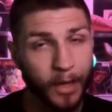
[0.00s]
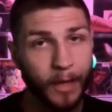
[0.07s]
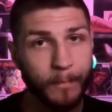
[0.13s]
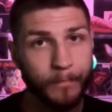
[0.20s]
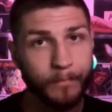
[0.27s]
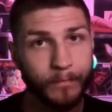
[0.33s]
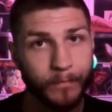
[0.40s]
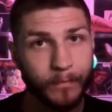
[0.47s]
But
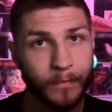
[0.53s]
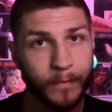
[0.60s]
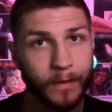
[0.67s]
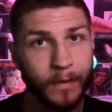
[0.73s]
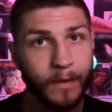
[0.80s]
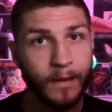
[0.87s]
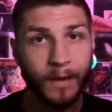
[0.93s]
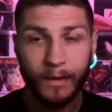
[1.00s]

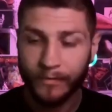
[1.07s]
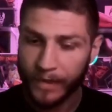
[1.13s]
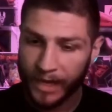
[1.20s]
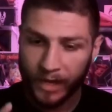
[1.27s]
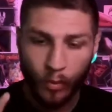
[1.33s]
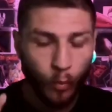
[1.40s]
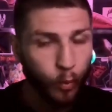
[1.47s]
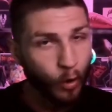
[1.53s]
if
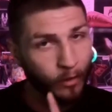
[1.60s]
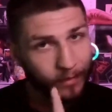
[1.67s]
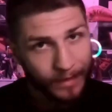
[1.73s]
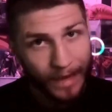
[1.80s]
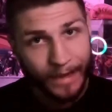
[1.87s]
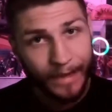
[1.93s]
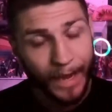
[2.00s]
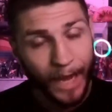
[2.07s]
they could work
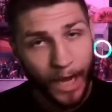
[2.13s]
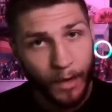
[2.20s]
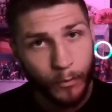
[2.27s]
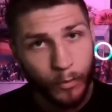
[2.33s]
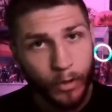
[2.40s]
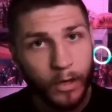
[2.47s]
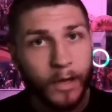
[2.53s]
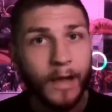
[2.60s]
that
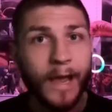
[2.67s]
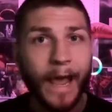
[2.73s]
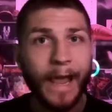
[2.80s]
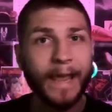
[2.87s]
camera